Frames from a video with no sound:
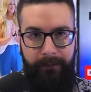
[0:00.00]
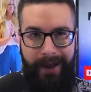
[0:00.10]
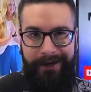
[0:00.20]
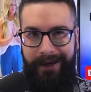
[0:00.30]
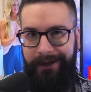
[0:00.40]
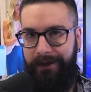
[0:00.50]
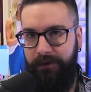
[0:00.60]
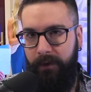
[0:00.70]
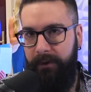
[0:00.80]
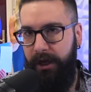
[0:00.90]
mandating
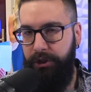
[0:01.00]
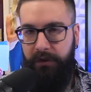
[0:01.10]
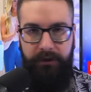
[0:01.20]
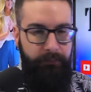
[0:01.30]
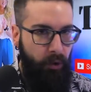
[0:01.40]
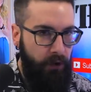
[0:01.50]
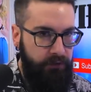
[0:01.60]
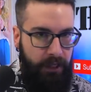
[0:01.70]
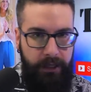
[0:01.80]
discrimination in sports